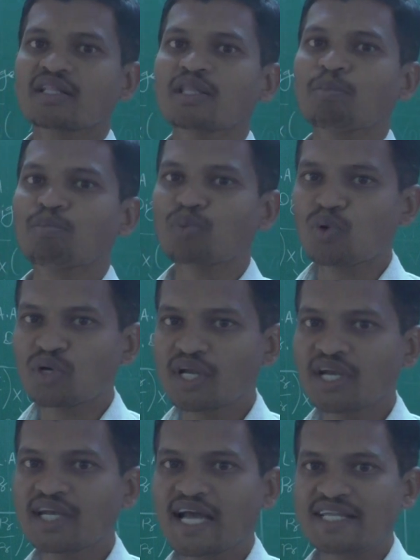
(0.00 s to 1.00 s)
the
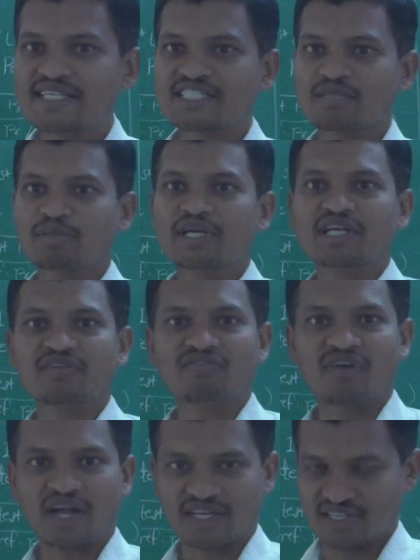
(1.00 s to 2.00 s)
protein digestibility
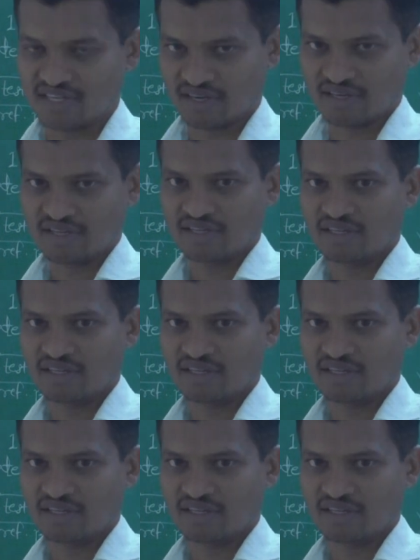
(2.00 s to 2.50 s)
factor,